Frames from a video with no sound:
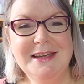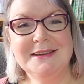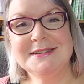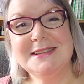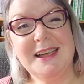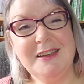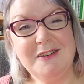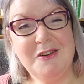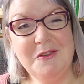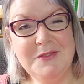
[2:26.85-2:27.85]
Does lack
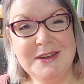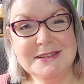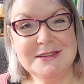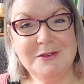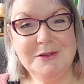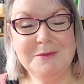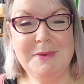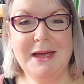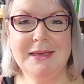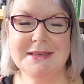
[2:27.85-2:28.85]
of confidence hold you
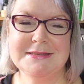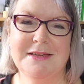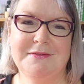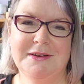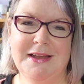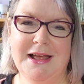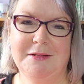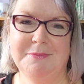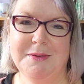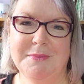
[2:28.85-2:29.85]
back? It's definitely
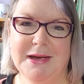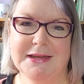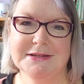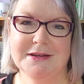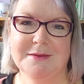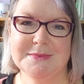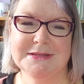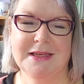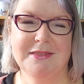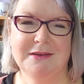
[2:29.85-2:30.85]
held me back at times.
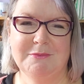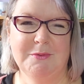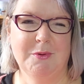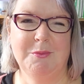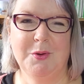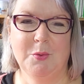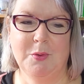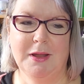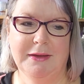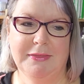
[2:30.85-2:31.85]
And I think we're probably
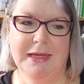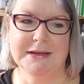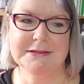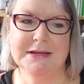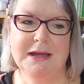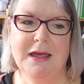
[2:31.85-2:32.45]
all like that.